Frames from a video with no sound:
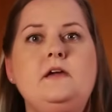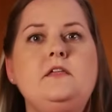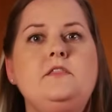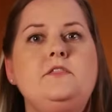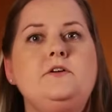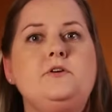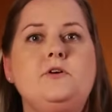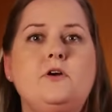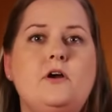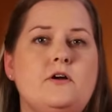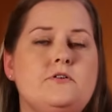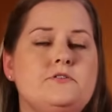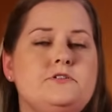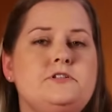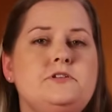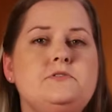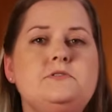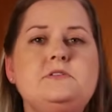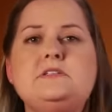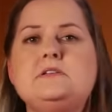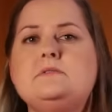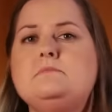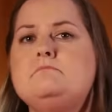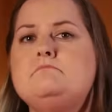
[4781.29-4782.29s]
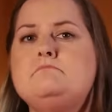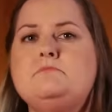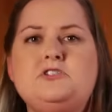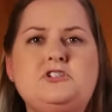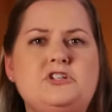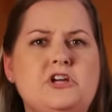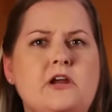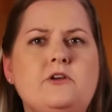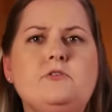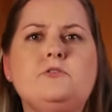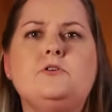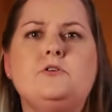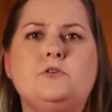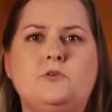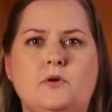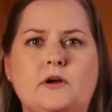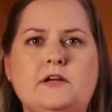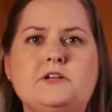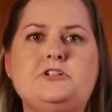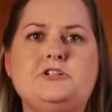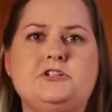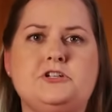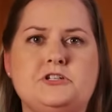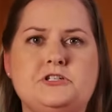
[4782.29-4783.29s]
There are also some general
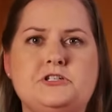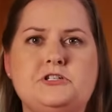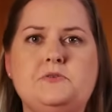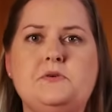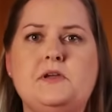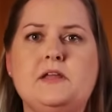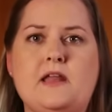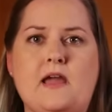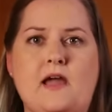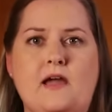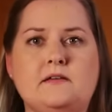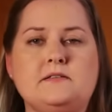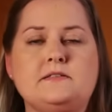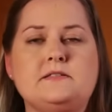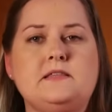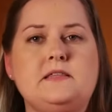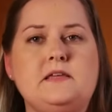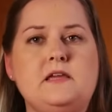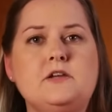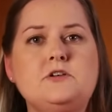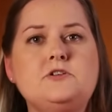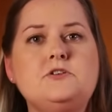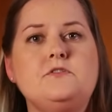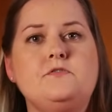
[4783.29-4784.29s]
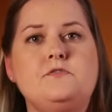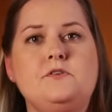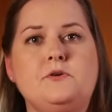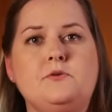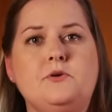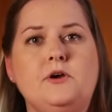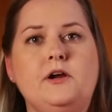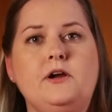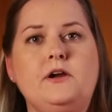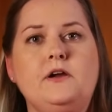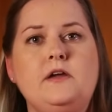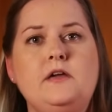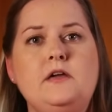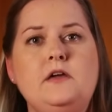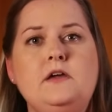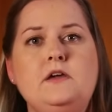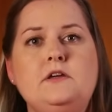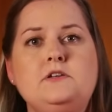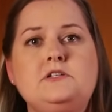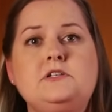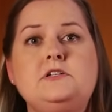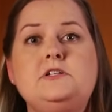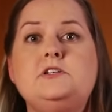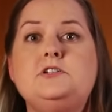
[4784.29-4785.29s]
questions you can ask the interviewer
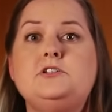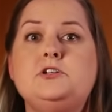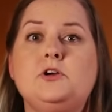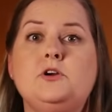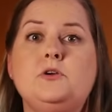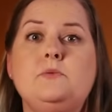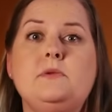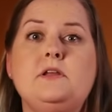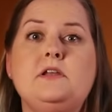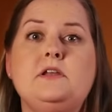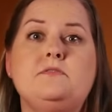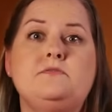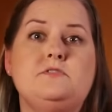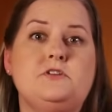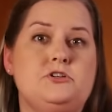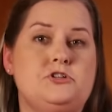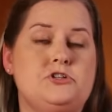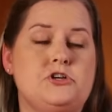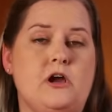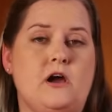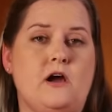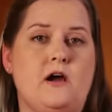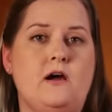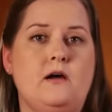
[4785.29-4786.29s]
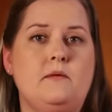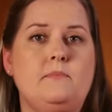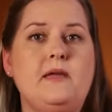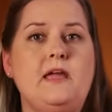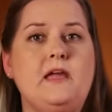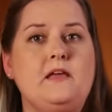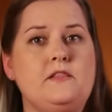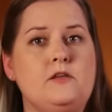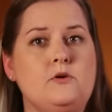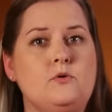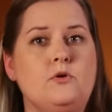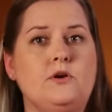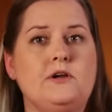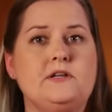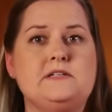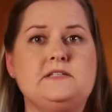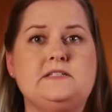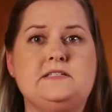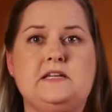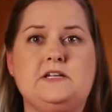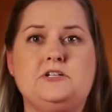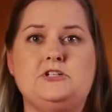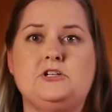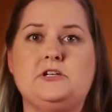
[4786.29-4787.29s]
to determine if the job and the
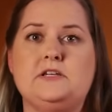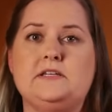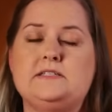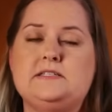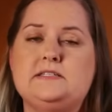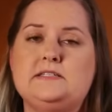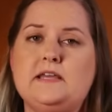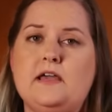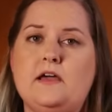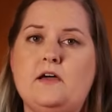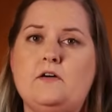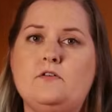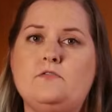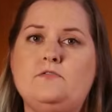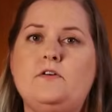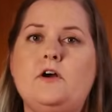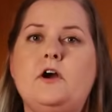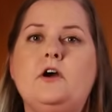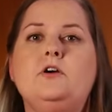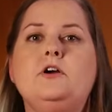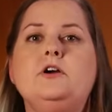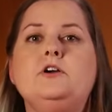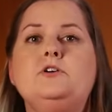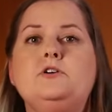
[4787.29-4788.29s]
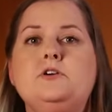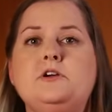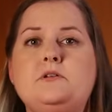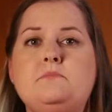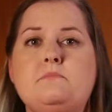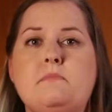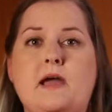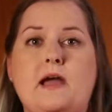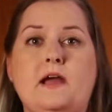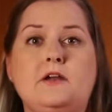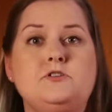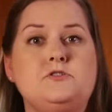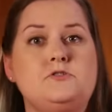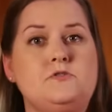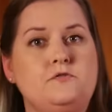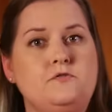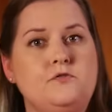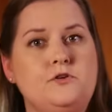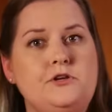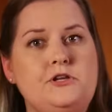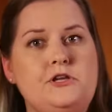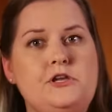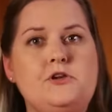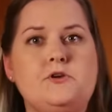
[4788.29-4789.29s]
organization itself are a good match
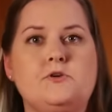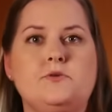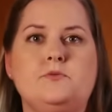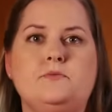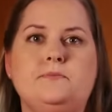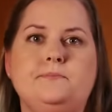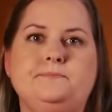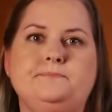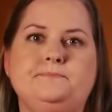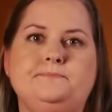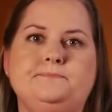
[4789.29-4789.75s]
for you.